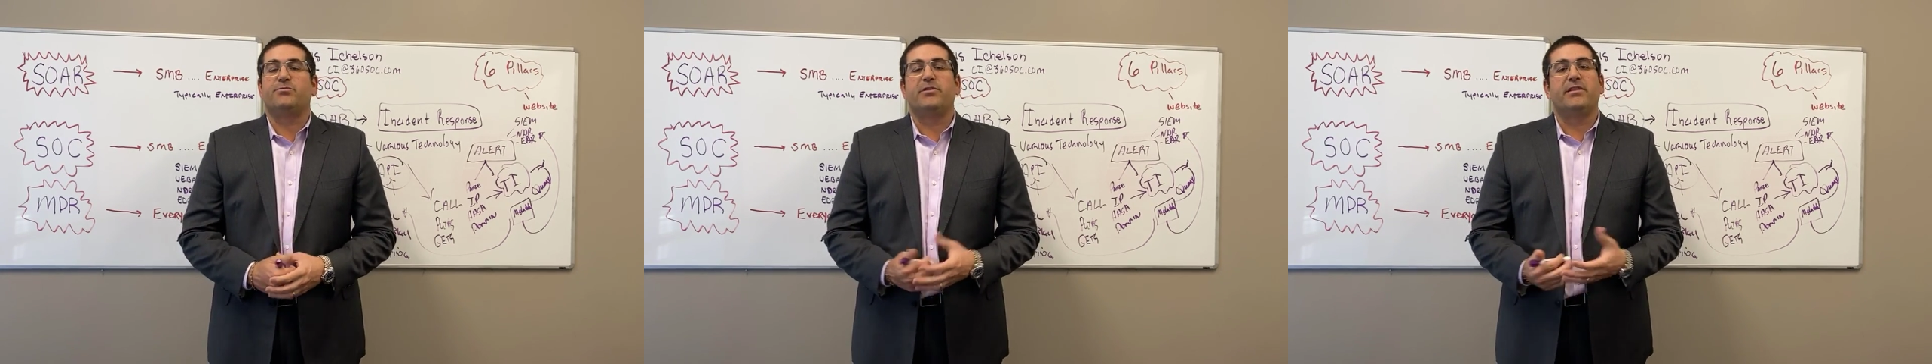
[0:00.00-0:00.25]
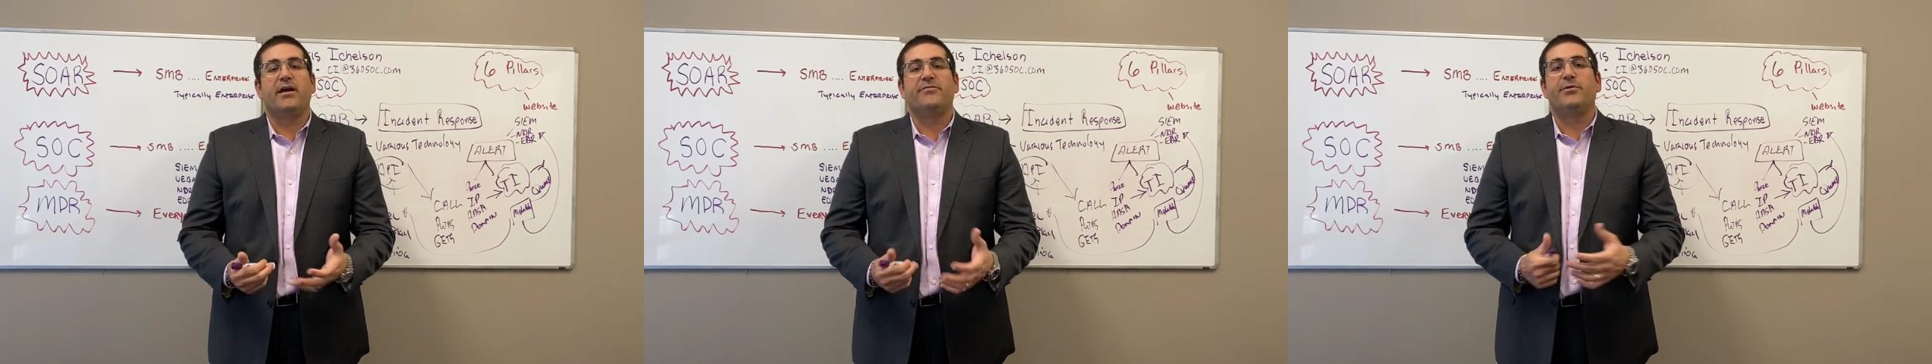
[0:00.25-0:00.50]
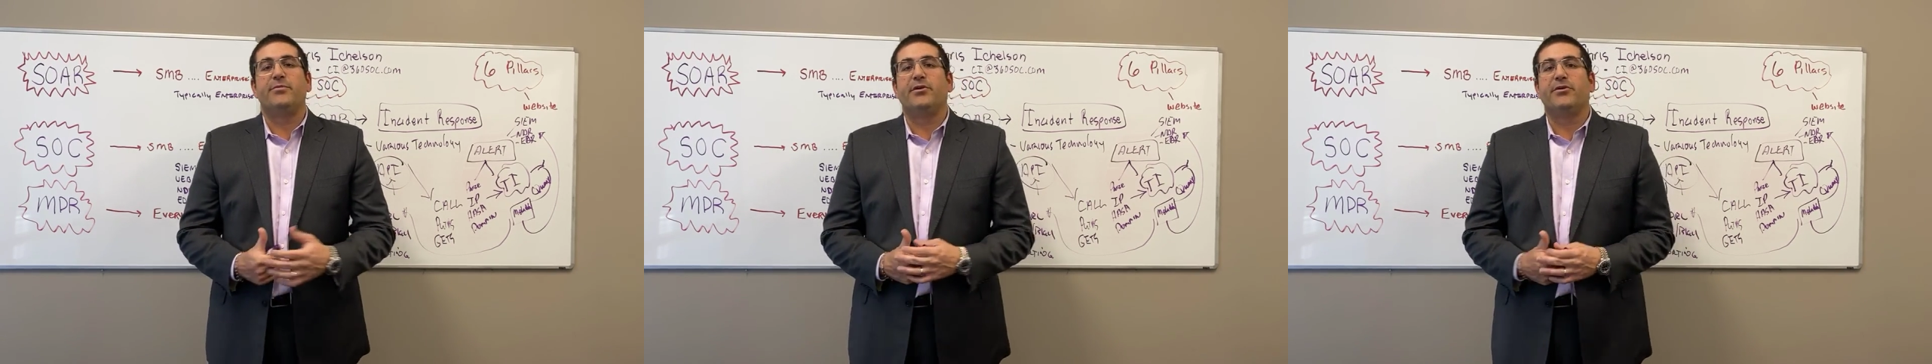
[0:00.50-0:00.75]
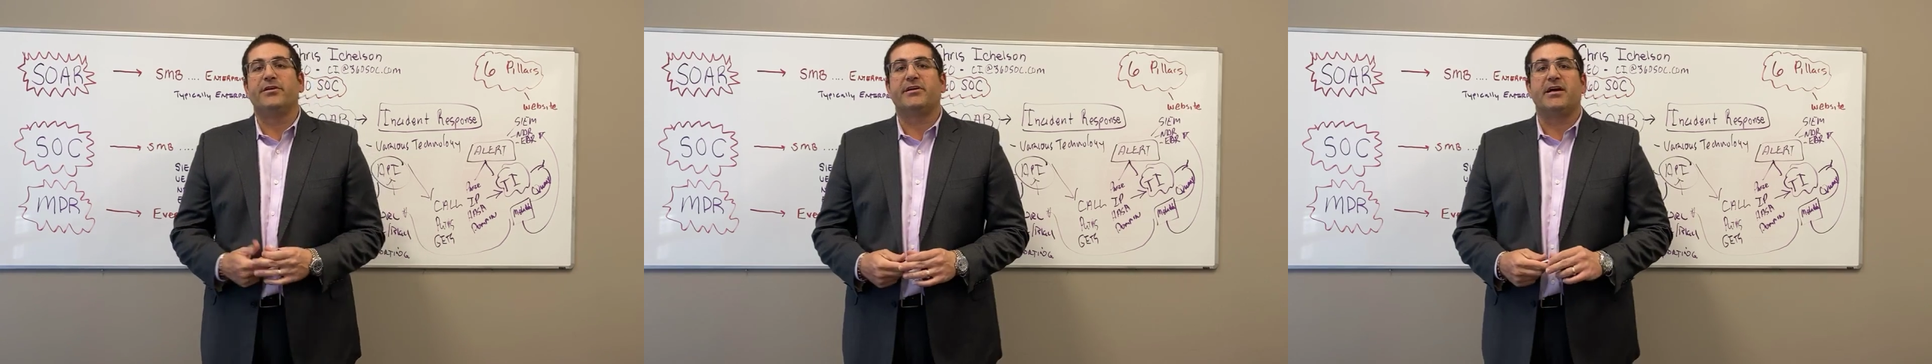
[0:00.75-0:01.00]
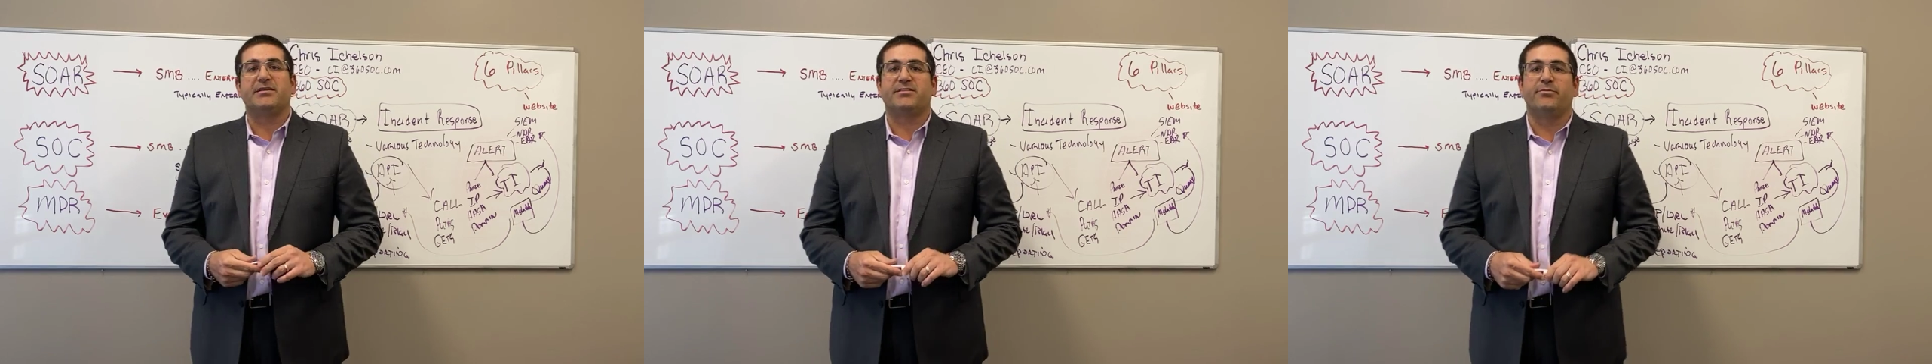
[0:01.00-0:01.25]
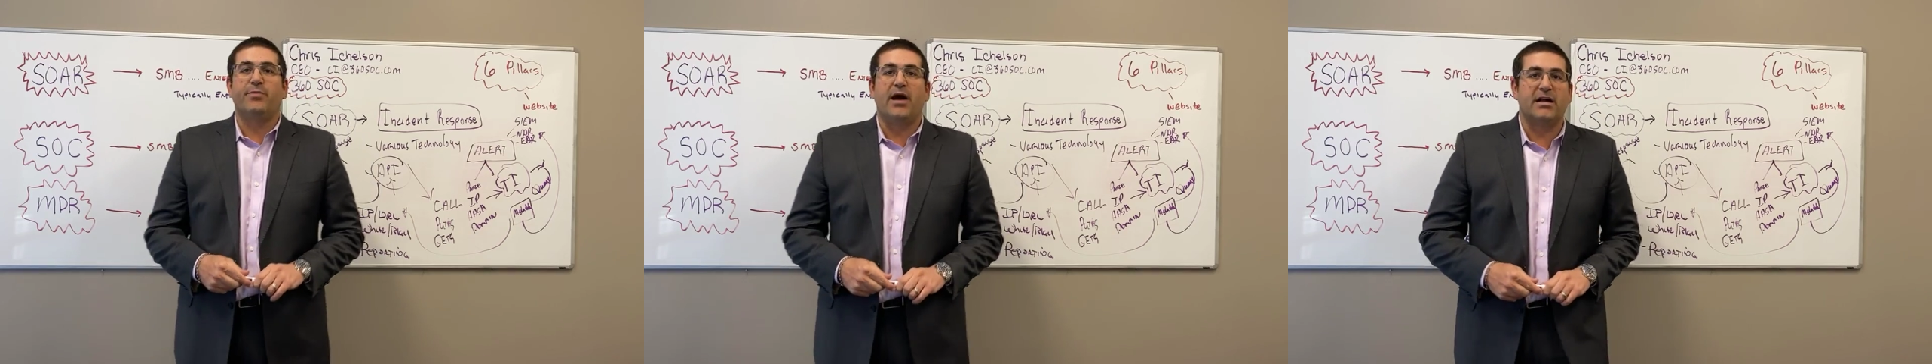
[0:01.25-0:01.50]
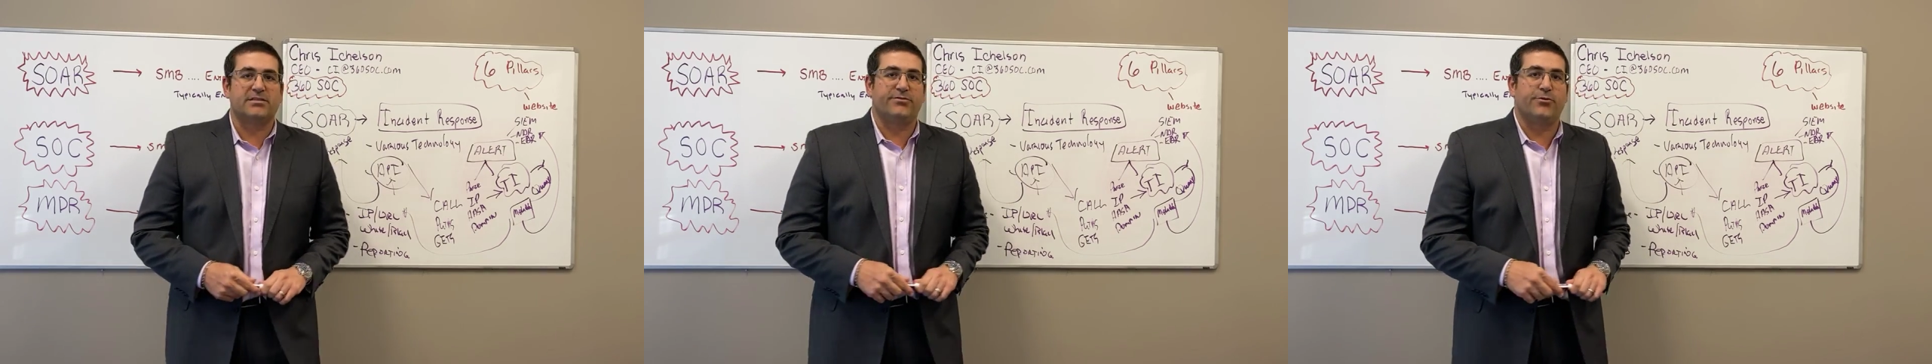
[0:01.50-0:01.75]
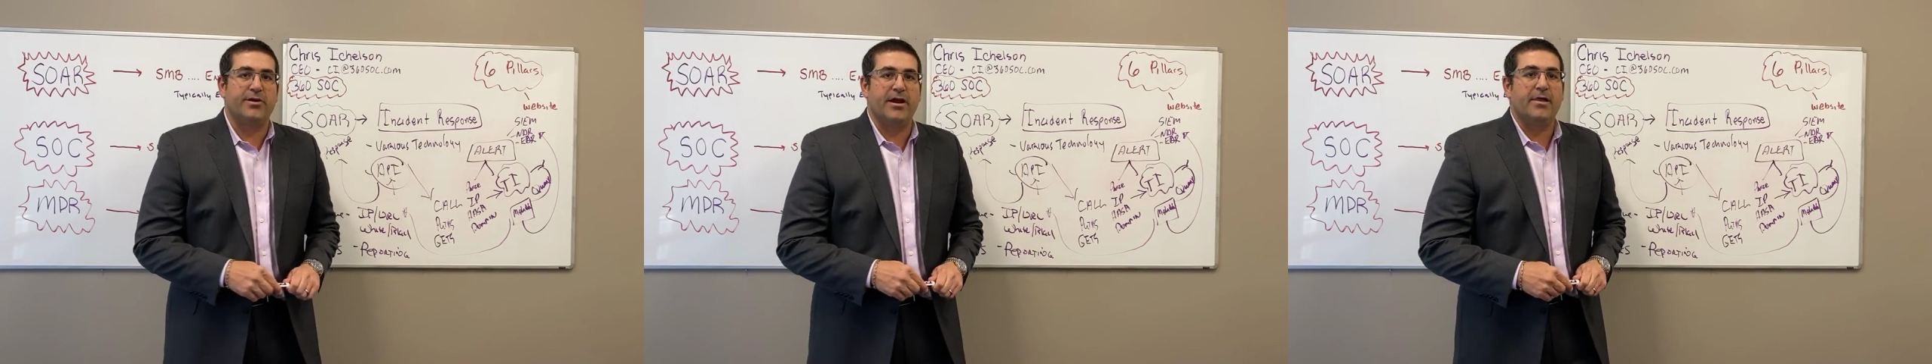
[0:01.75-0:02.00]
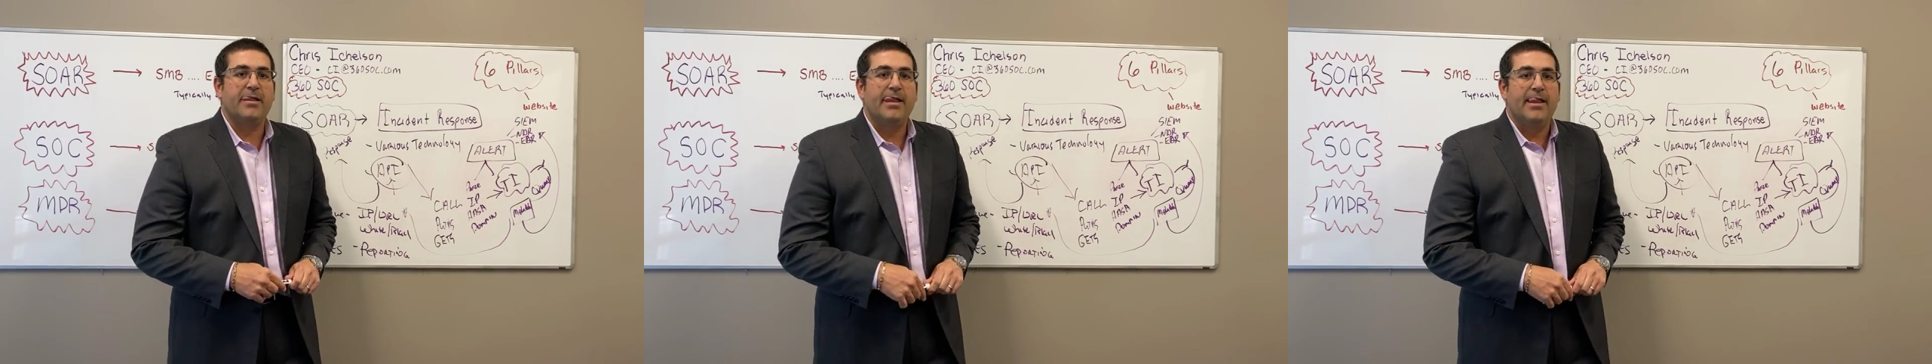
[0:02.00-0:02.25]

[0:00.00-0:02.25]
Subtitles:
We'd love to build a custom box for you.